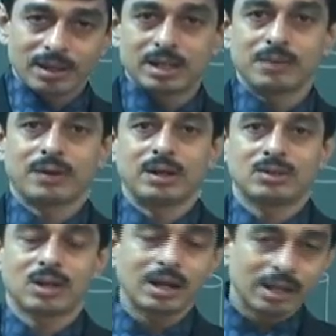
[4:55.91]
in
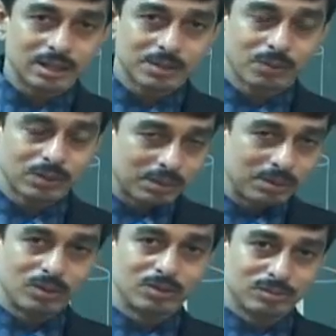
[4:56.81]
different tunnels for
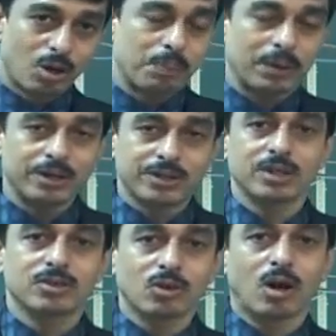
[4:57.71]
the
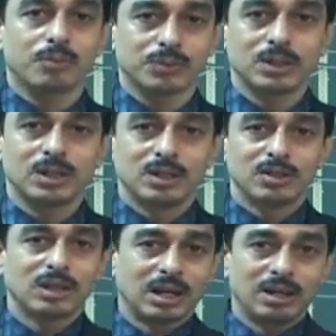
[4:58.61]
operations of
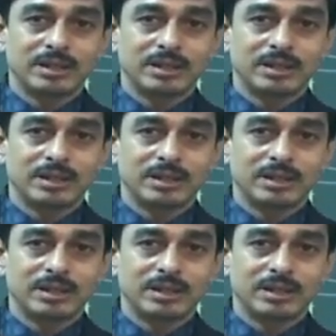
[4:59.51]
the